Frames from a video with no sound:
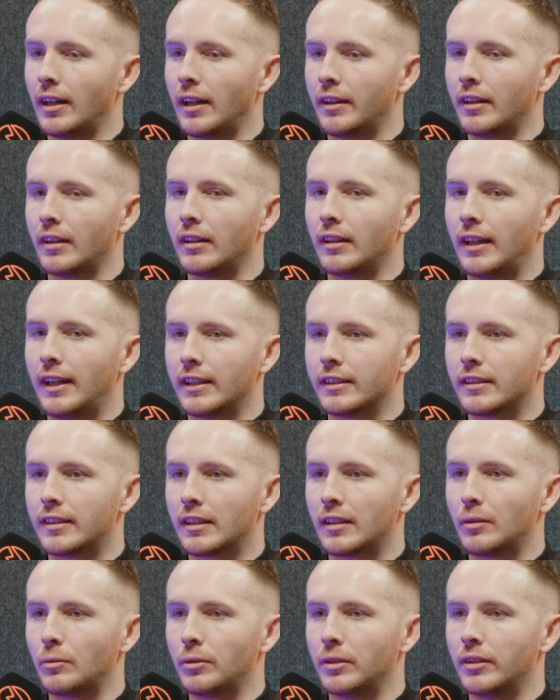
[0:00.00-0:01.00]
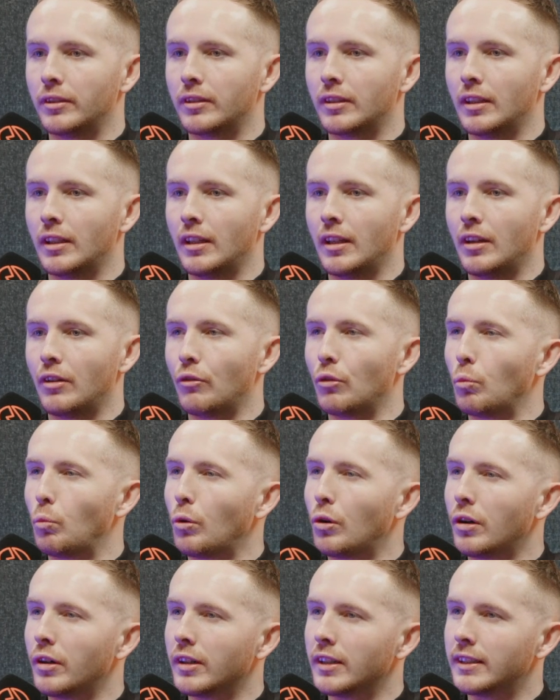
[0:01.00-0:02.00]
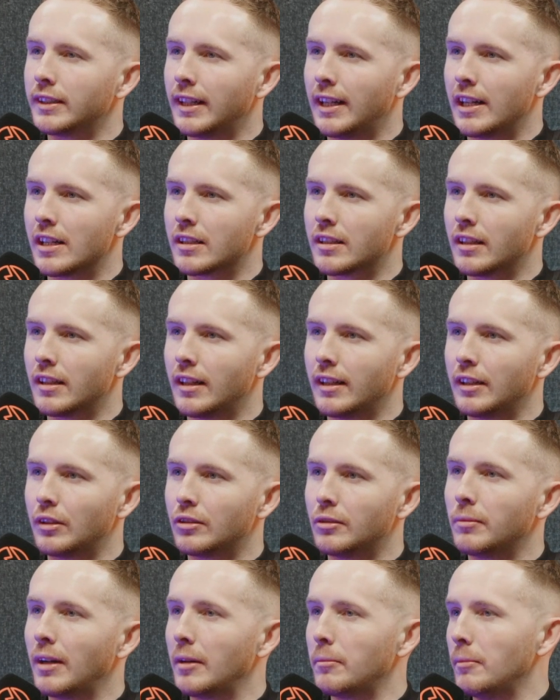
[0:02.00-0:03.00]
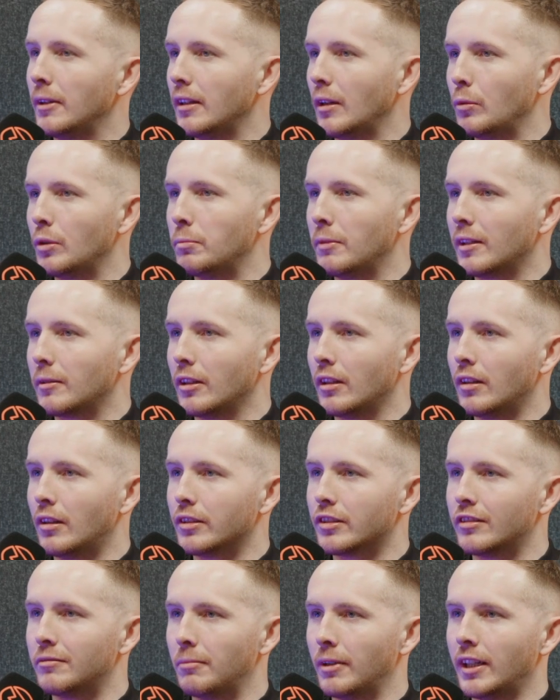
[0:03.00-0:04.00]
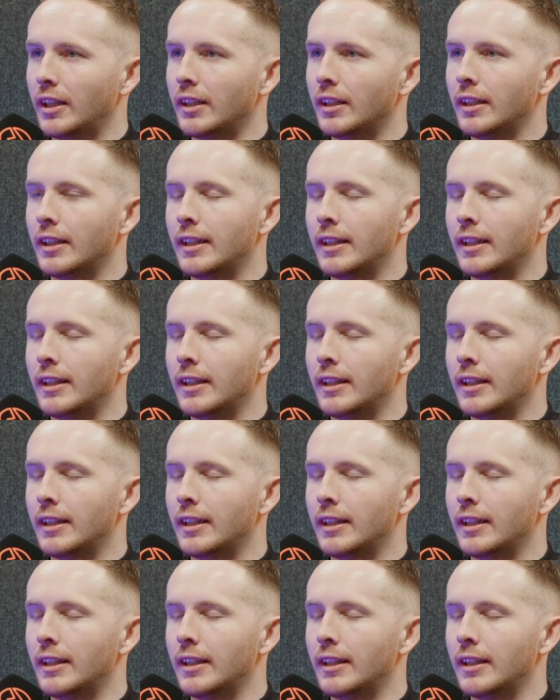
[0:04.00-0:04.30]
And the last thing was reward attached to that. He told me I would make lots of money.